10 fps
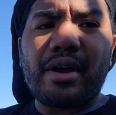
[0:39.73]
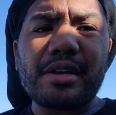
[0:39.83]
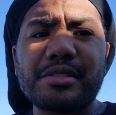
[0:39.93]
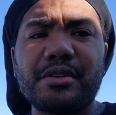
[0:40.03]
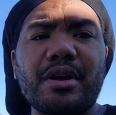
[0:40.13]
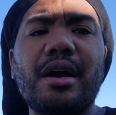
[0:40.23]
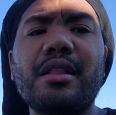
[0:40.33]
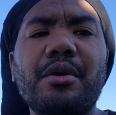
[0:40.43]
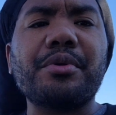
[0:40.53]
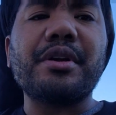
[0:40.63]
don't actually know how
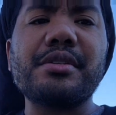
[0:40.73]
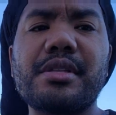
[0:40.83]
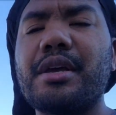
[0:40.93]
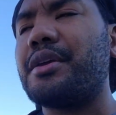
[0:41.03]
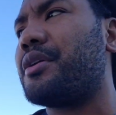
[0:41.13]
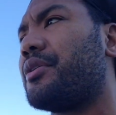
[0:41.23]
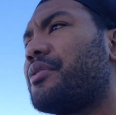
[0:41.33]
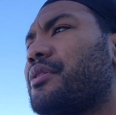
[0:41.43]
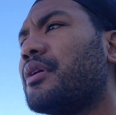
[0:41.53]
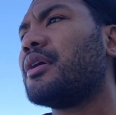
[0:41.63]
long we're gonna stay here,
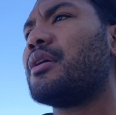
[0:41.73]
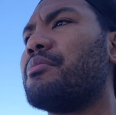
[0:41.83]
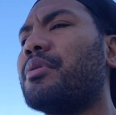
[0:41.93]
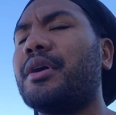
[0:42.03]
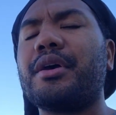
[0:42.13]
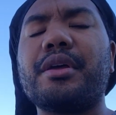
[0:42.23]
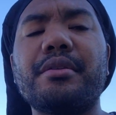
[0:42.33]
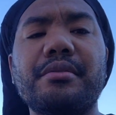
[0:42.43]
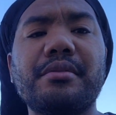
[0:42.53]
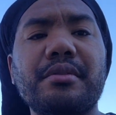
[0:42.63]
but
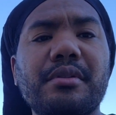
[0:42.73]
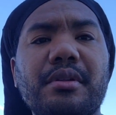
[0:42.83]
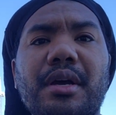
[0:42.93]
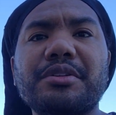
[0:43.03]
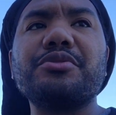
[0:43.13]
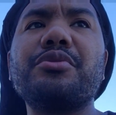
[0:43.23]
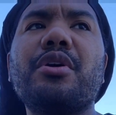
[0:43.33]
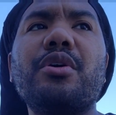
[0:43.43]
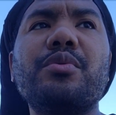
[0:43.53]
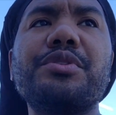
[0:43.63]
I do
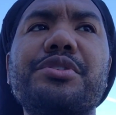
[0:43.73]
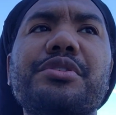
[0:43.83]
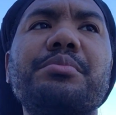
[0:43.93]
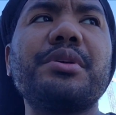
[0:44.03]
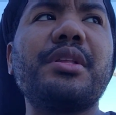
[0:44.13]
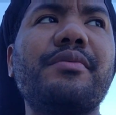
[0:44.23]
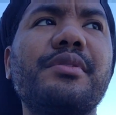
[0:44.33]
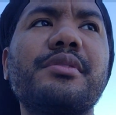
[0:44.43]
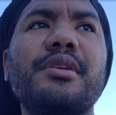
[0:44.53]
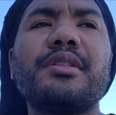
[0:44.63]
know we should be
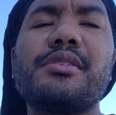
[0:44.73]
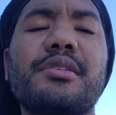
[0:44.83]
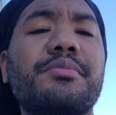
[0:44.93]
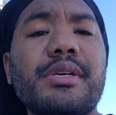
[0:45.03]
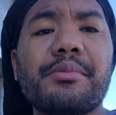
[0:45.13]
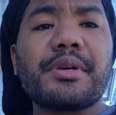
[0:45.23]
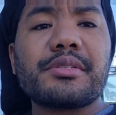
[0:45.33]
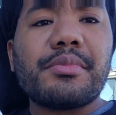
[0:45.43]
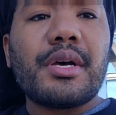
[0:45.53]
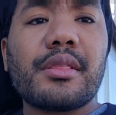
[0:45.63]
leaving at least sometime next
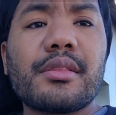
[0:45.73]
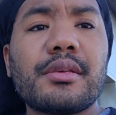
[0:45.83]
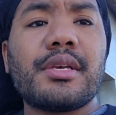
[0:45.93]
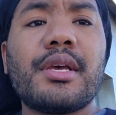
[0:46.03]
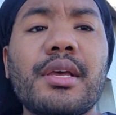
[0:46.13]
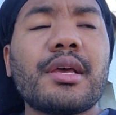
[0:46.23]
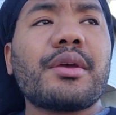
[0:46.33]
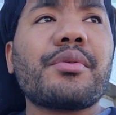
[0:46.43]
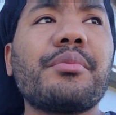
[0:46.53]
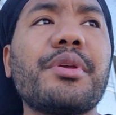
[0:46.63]
month.
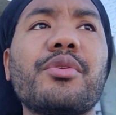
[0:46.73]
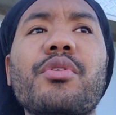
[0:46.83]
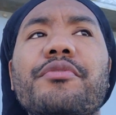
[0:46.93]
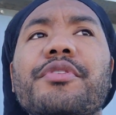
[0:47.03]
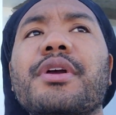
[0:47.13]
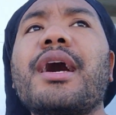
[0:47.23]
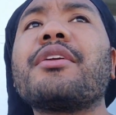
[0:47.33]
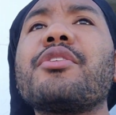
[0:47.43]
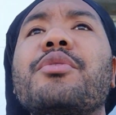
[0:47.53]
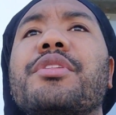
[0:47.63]
We're gonna be in Norfolk. I
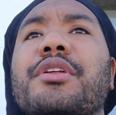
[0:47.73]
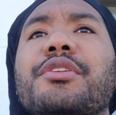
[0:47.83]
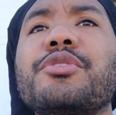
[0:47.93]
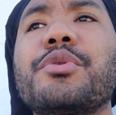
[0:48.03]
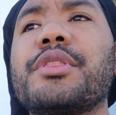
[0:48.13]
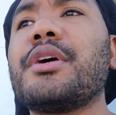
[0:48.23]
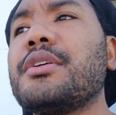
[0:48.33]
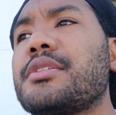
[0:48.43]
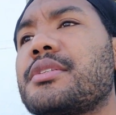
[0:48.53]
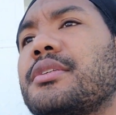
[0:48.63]
don't know what they're gonna do with
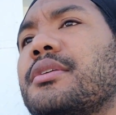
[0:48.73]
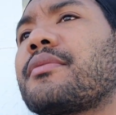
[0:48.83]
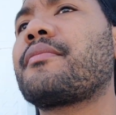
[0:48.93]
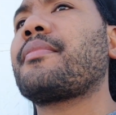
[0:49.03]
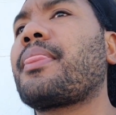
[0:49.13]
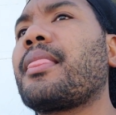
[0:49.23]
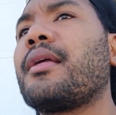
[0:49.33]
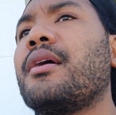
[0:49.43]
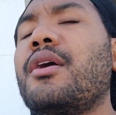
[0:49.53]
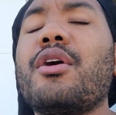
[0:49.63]
us.
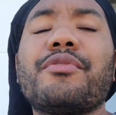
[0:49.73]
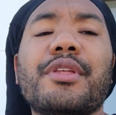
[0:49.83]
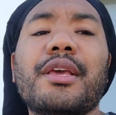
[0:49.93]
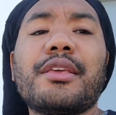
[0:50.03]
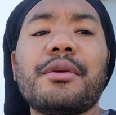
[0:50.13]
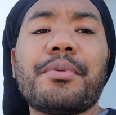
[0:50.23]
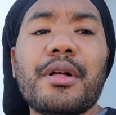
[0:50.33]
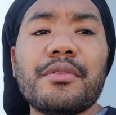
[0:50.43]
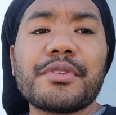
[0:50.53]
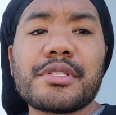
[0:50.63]
Hopefully they keep
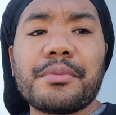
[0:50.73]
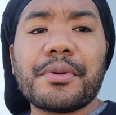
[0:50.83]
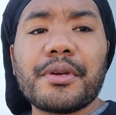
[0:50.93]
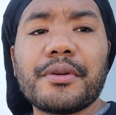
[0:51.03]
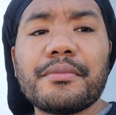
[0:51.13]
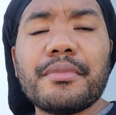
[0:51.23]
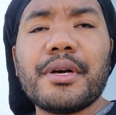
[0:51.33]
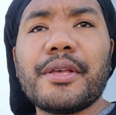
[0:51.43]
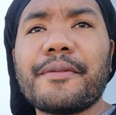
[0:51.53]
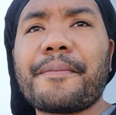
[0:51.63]
all of us up here,
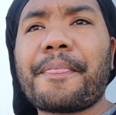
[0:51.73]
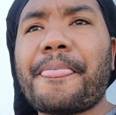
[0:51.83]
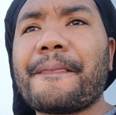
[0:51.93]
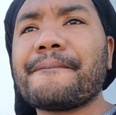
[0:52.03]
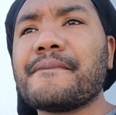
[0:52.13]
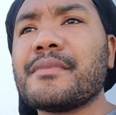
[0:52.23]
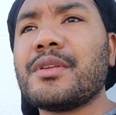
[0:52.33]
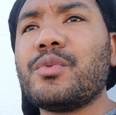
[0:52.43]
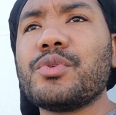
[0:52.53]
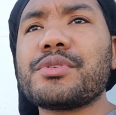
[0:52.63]
but
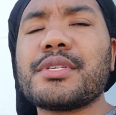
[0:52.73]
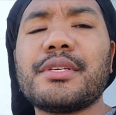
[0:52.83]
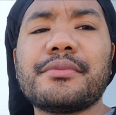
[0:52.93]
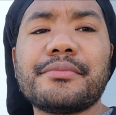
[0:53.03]
we'll see.